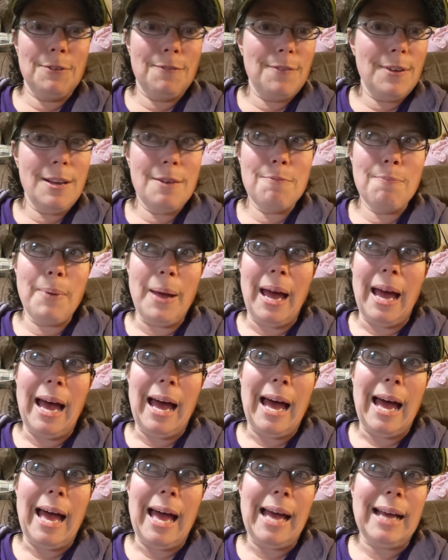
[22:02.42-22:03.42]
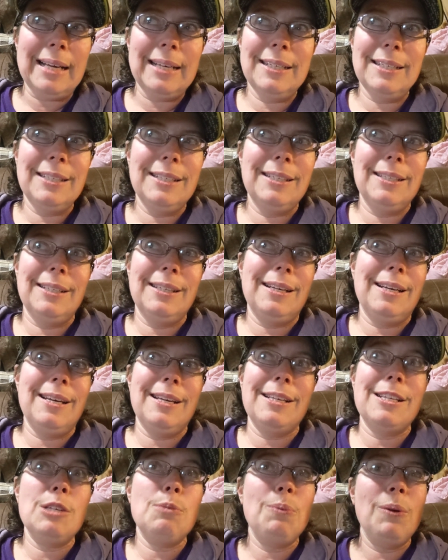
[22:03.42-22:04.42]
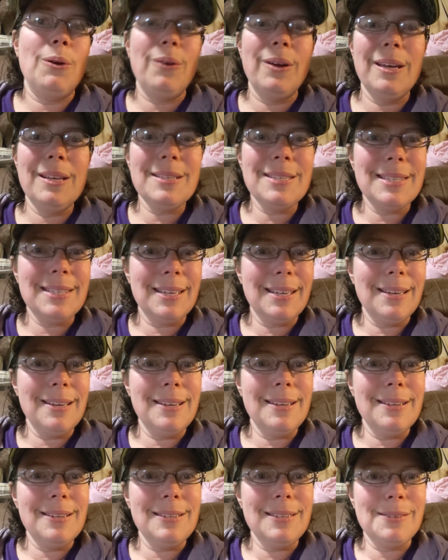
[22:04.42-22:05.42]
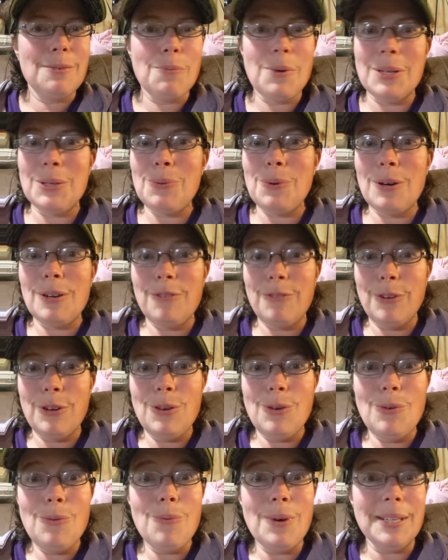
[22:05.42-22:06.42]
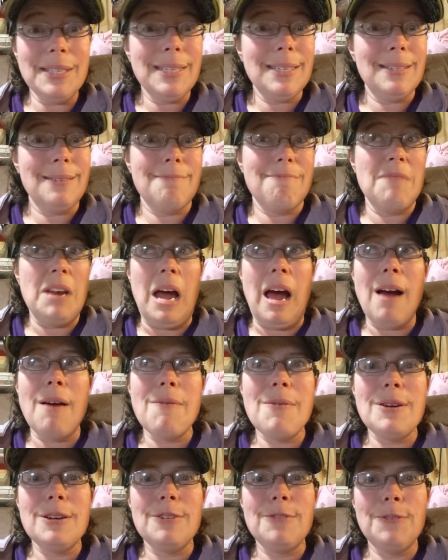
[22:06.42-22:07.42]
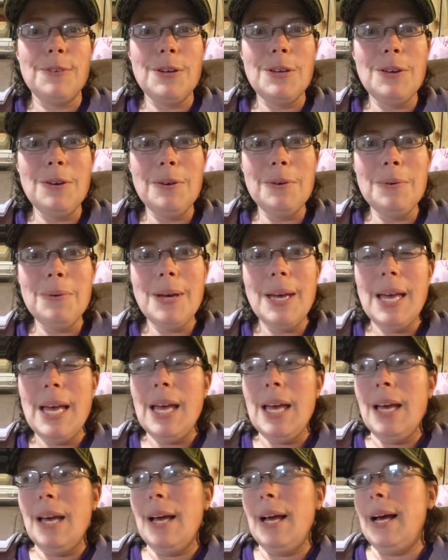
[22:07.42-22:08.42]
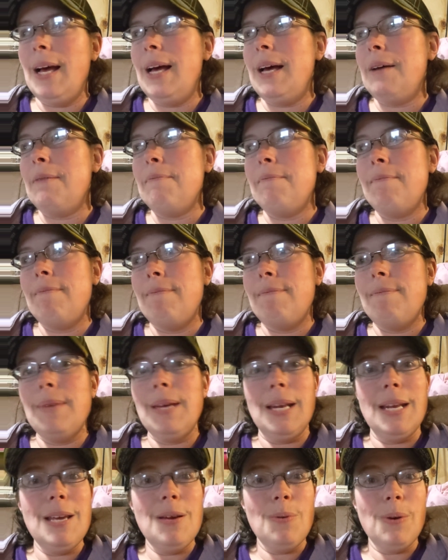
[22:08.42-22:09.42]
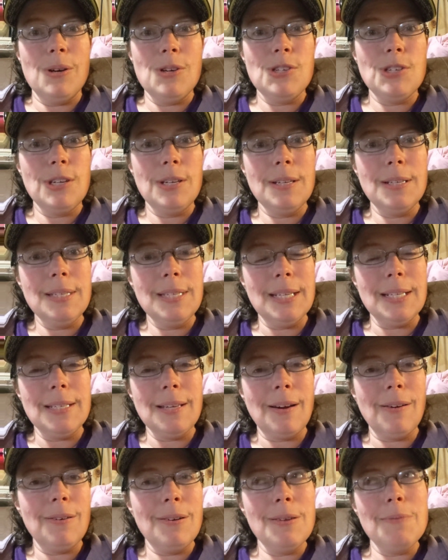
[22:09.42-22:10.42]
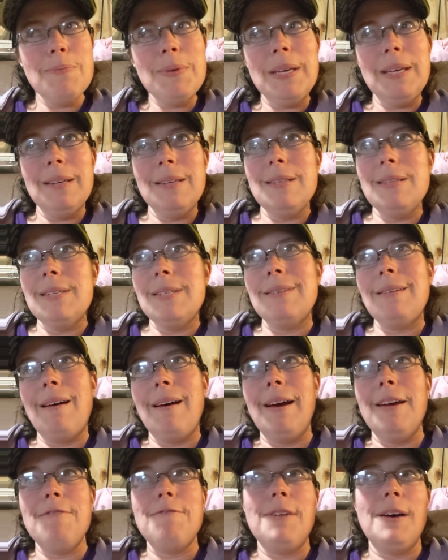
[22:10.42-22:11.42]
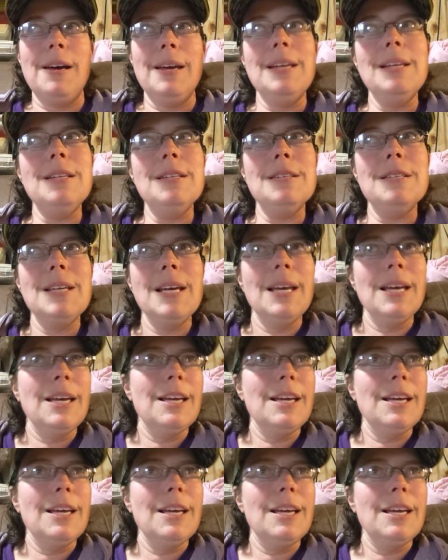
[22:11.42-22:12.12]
feedback, experiences, what's worked for you, what's not worked for you, any questions, etc. Because I find